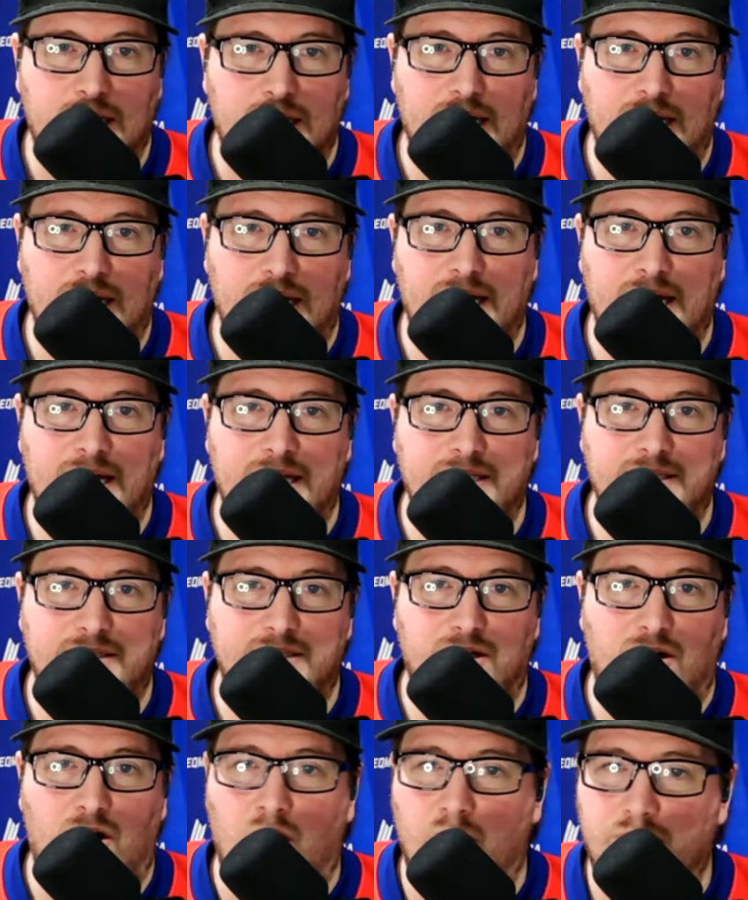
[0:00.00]
and
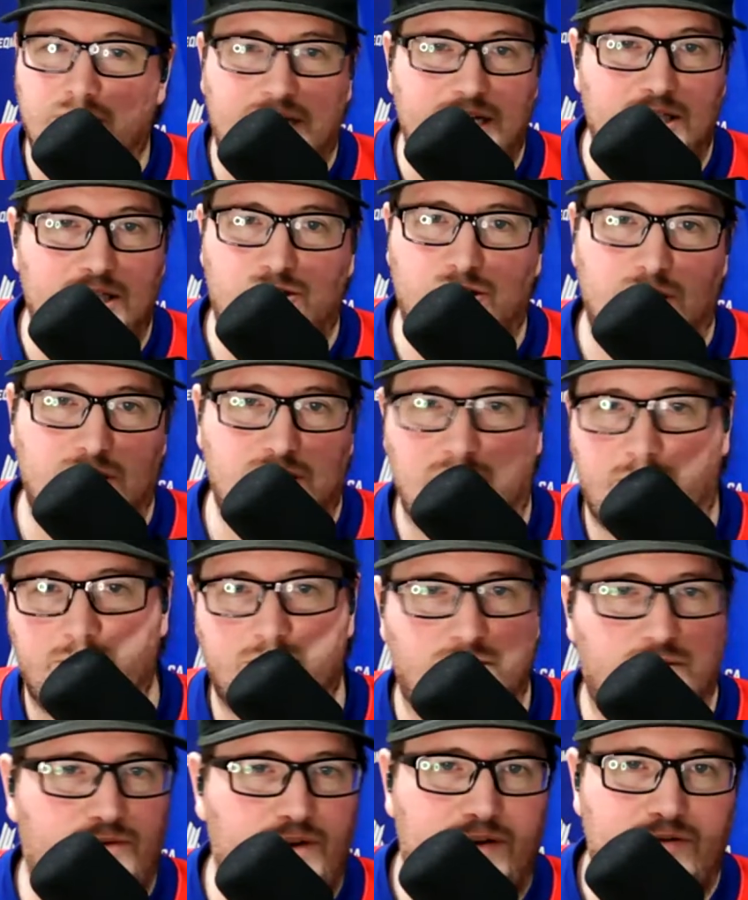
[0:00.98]
all the kids dress up as
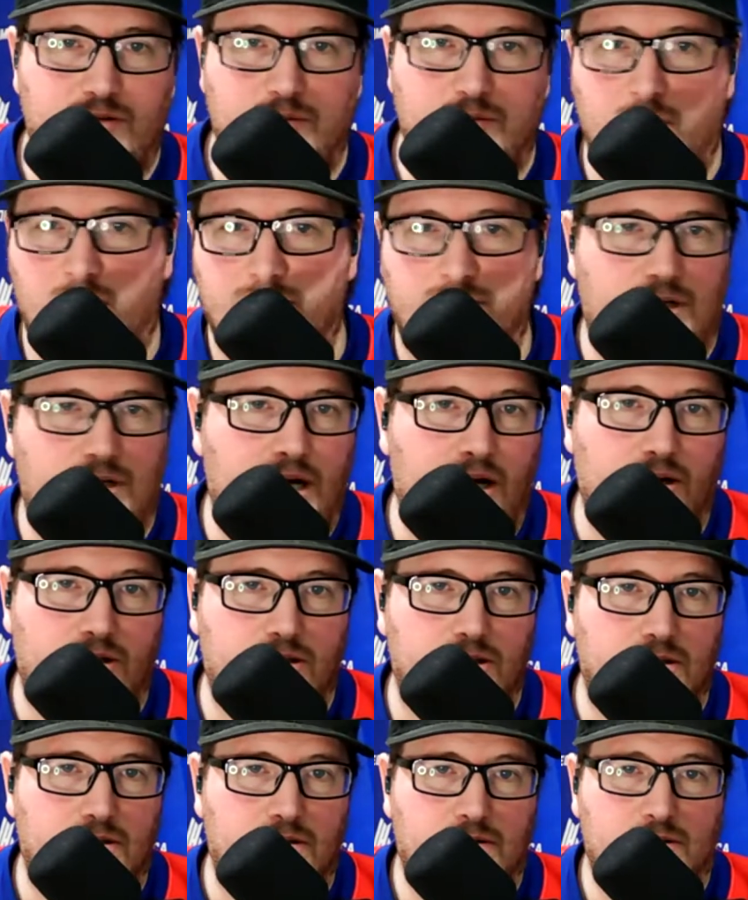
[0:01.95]
their favorite Marvel
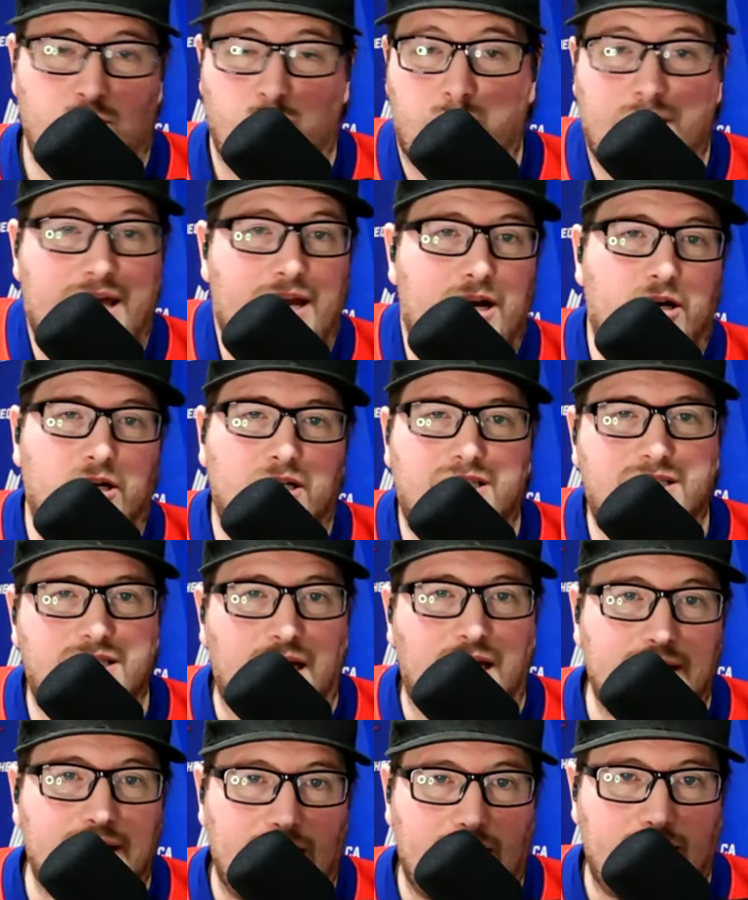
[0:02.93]
character. Do that on a
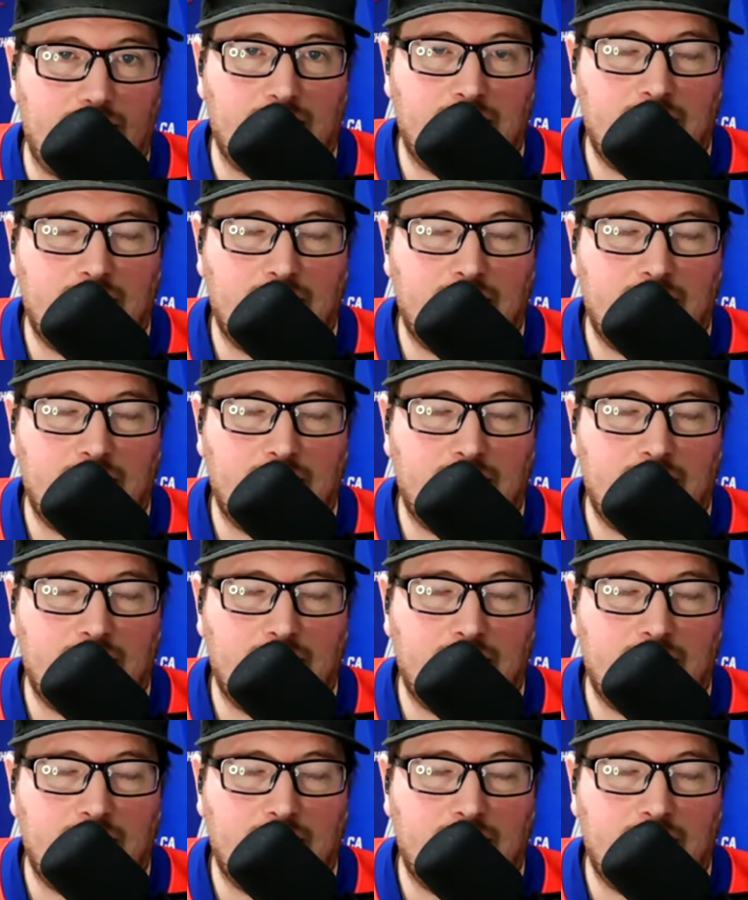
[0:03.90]
Sunday.